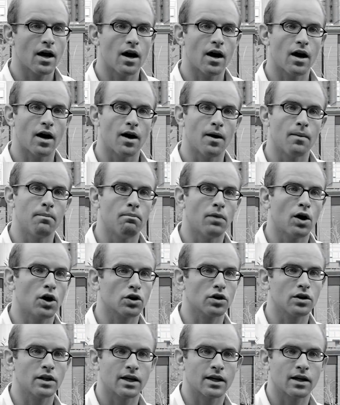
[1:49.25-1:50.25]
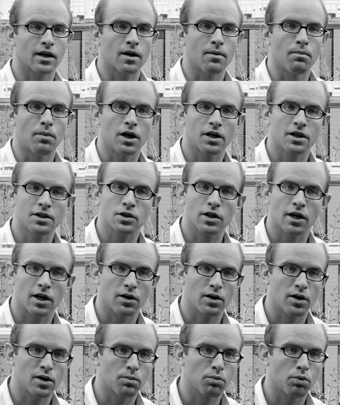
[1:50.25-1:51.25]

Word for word: uh, modeling a monetary